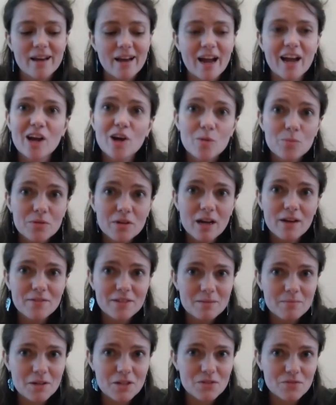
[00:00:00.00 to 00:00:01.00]
I hope you have
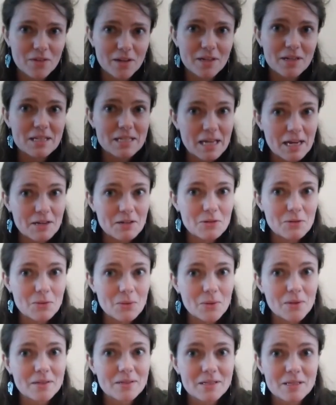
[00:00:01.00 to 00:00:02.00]
as much fun as I
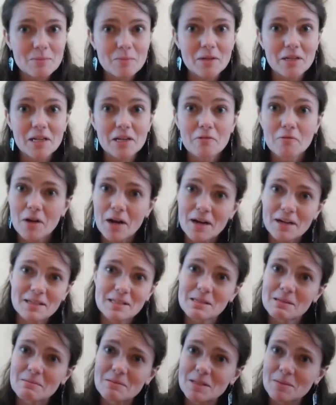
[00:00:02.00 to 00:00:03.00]
do spinning
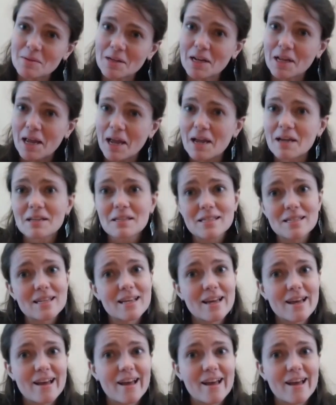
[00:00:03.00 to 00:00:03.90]
rocks, spinning eggs,